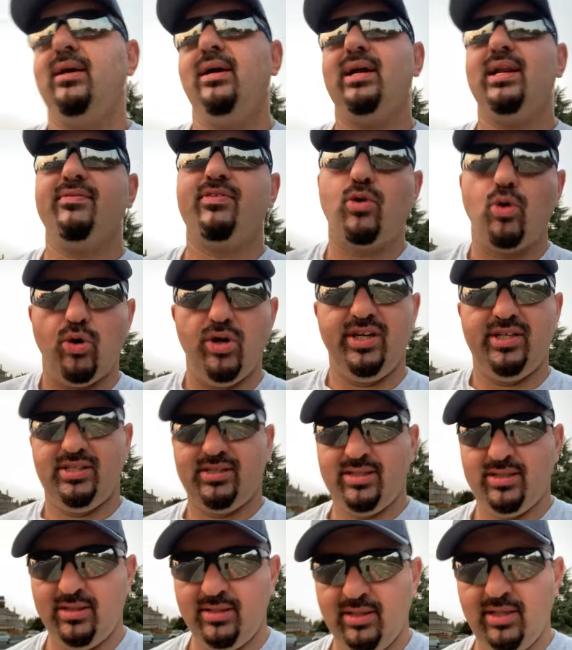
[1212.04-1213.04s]
and, of course,
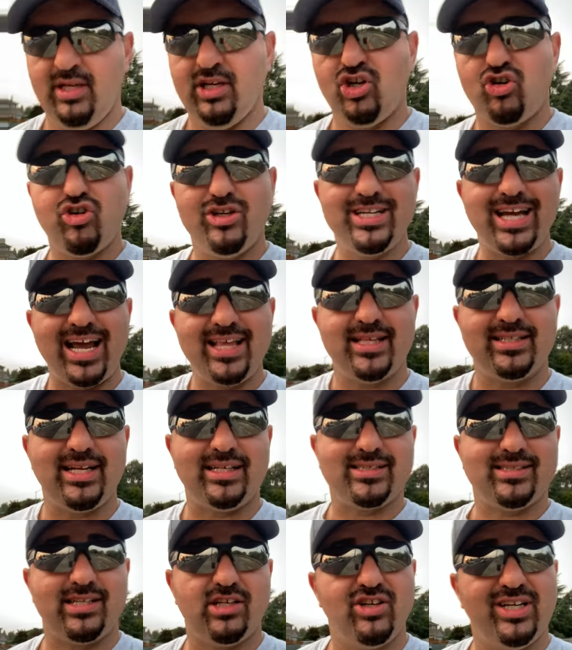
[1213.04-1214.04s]
create the
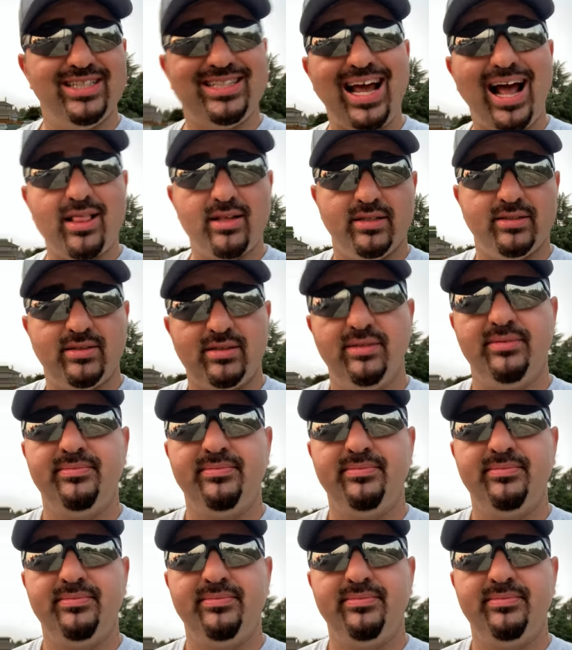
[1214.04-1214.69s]
necessary talent.